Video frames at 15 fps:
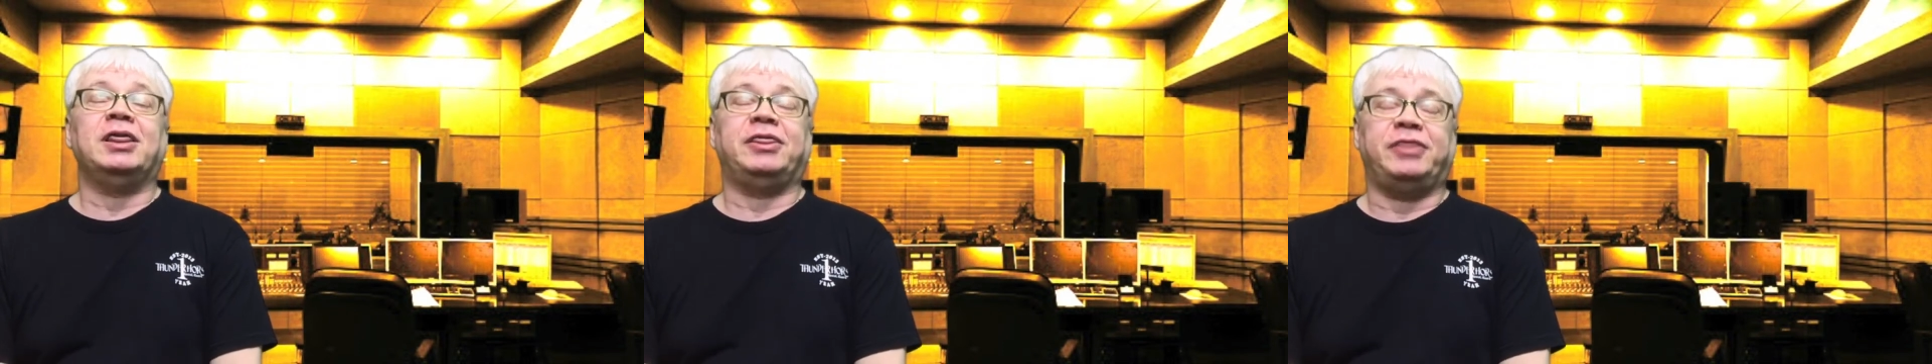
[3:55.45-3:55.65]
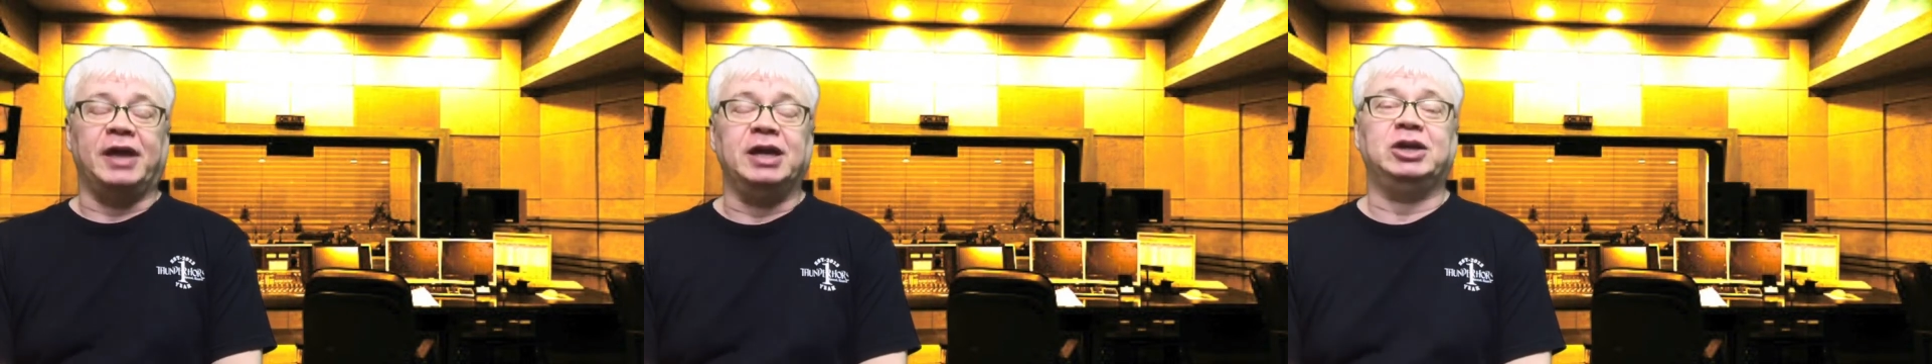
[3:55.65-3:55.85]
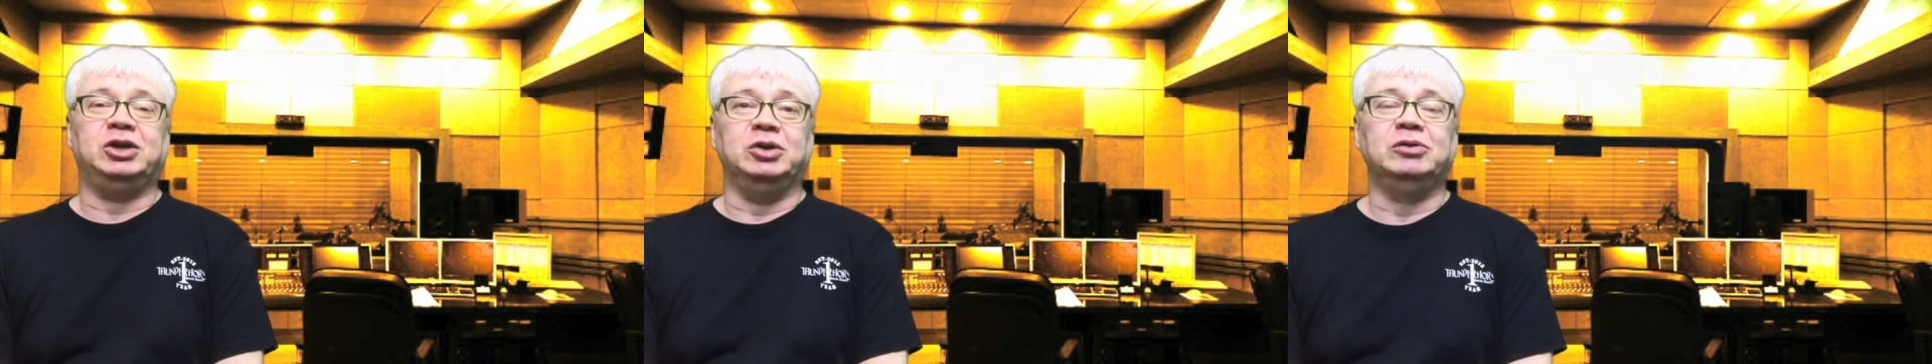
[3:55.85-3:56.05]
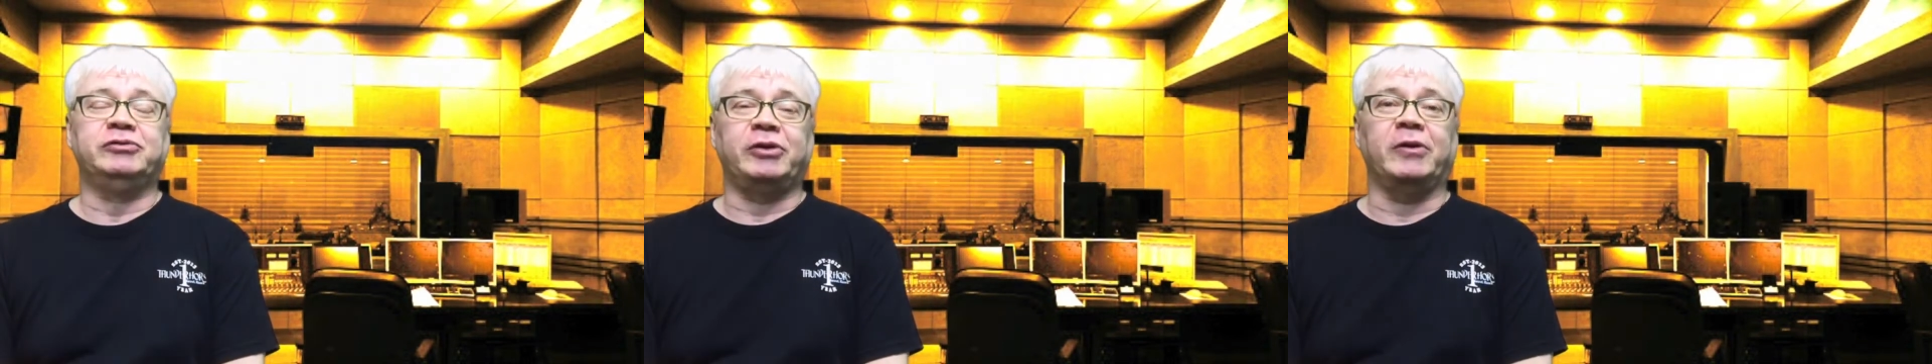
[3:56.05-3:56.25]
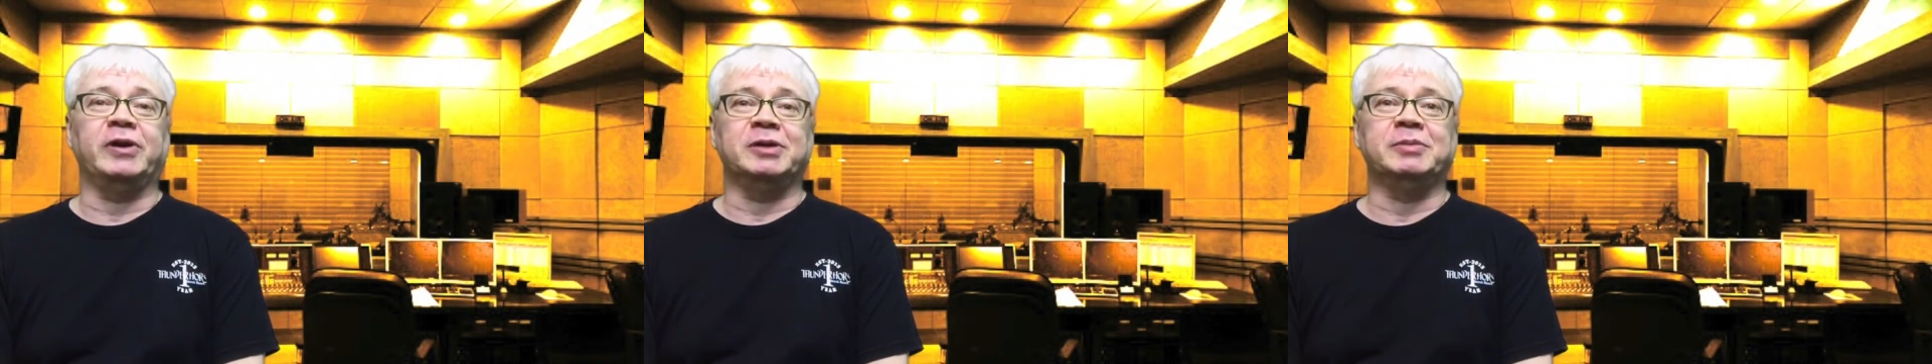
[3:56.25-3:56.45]
Thank you
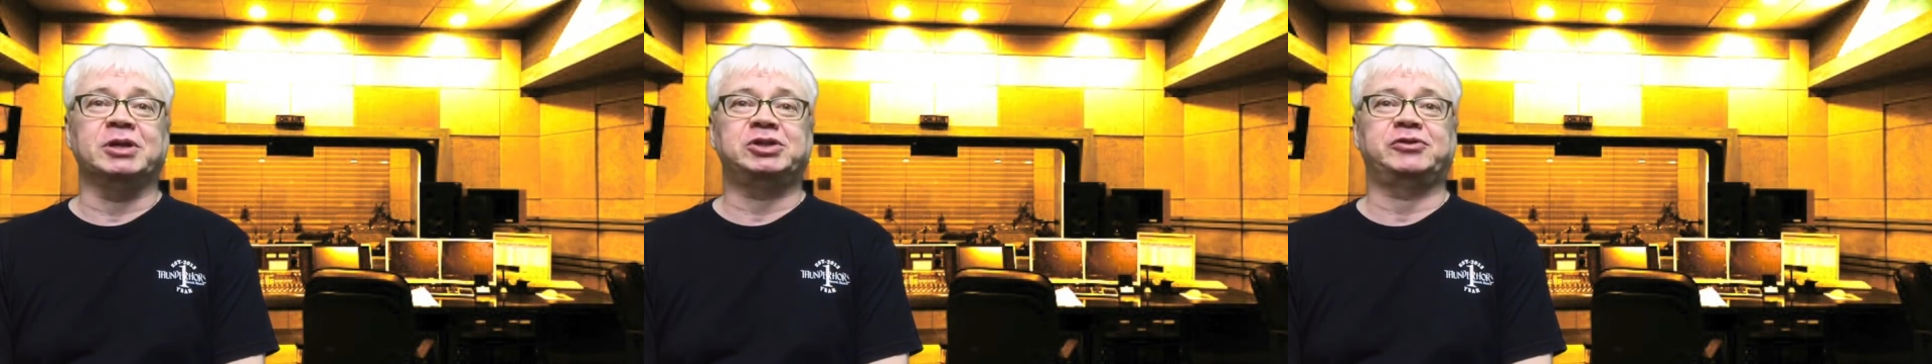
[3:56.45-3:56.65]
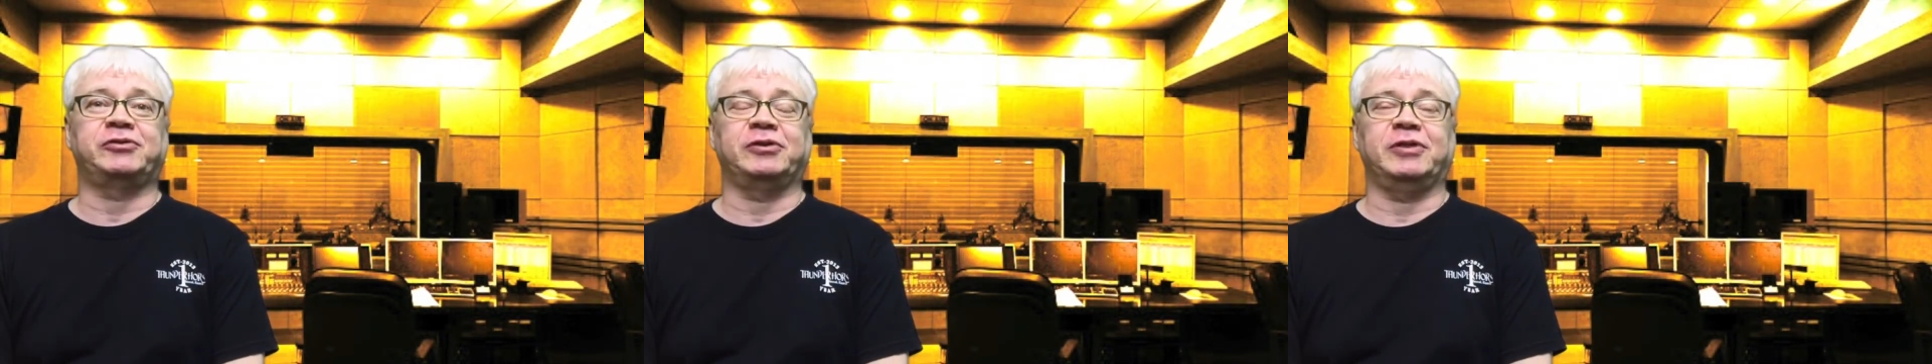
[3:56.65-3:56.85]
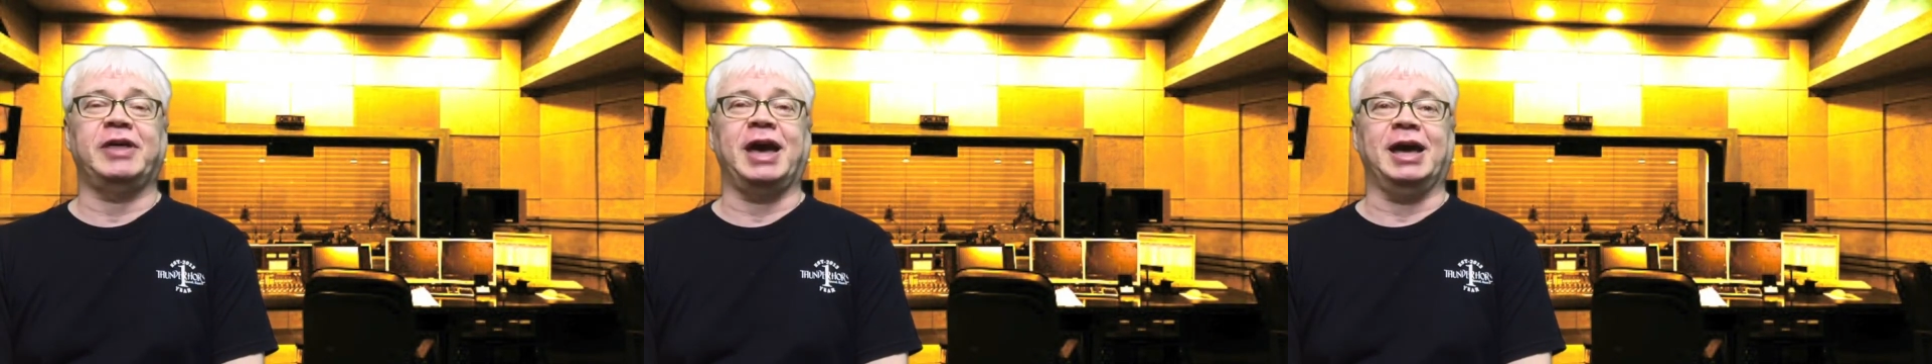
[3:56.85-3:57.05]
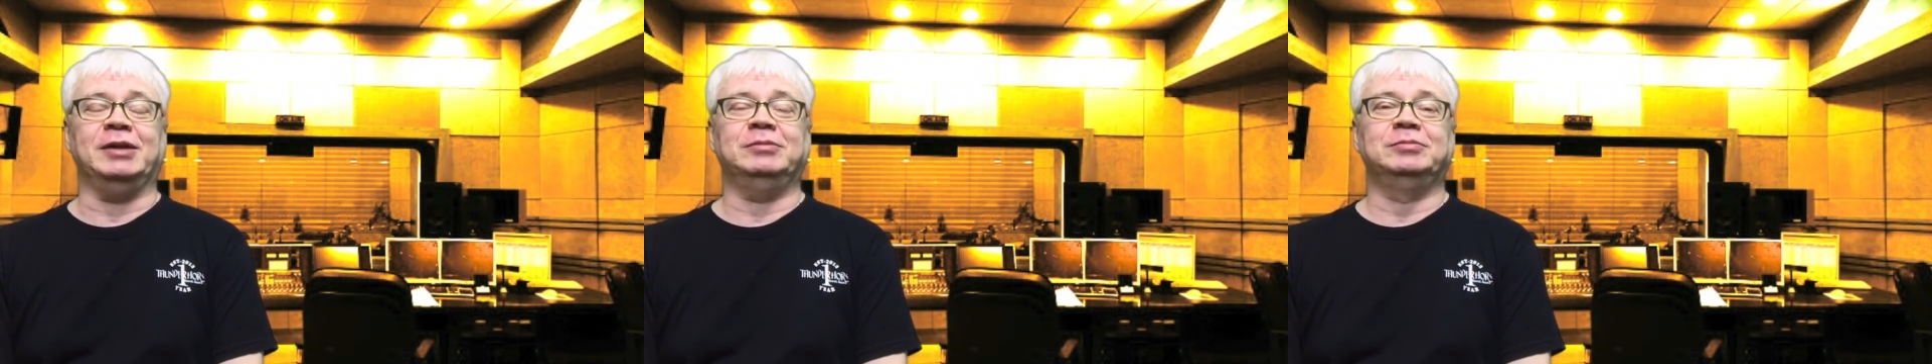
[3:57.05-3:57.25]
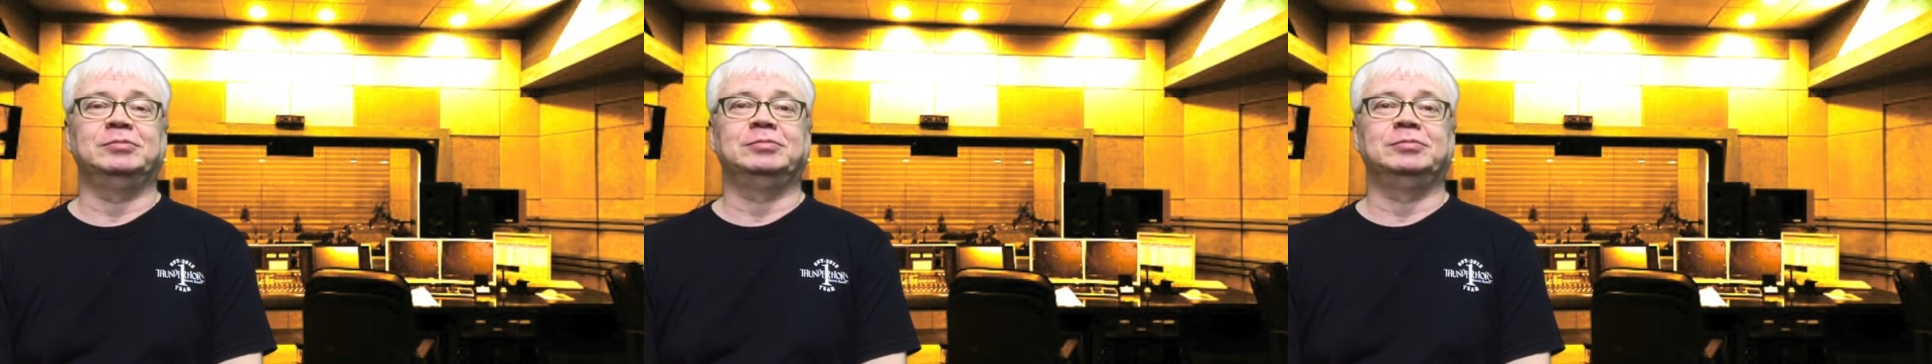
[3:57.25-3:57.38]
very much for that.